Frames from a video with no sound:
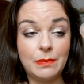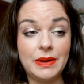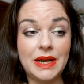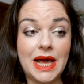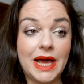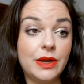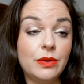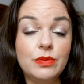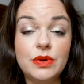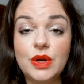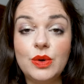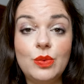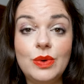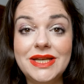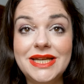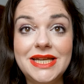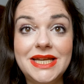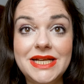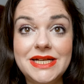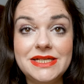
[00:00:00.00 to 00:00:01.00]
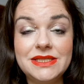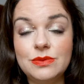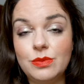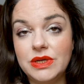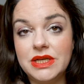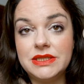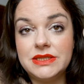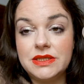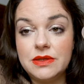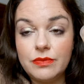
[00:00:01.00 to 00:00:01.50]
but I don't know what it is.
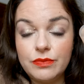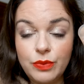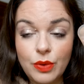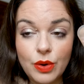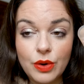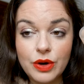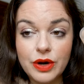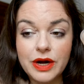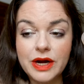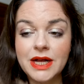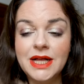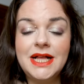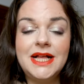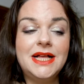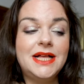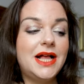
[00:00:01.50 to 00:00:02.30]
What is it for?